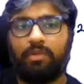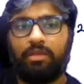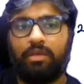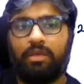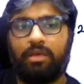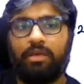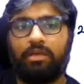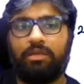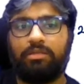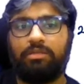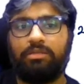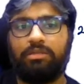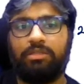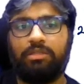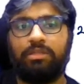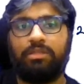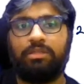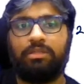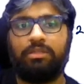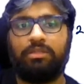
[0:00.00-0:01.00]
Yeah,
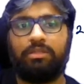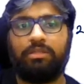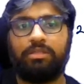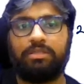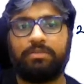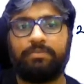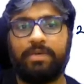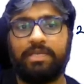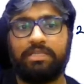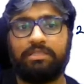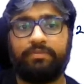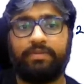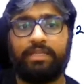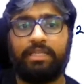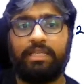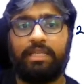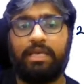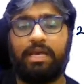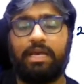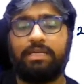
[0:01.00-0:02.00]

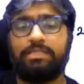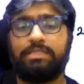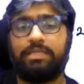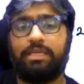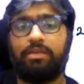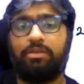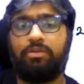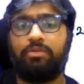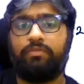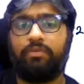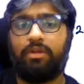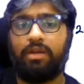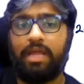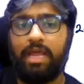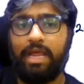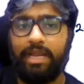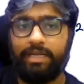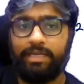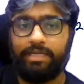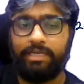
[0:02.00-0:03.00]
specifically asking you for
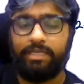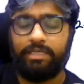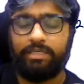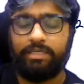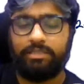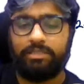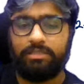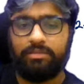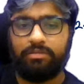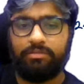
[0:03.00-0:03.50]
at least.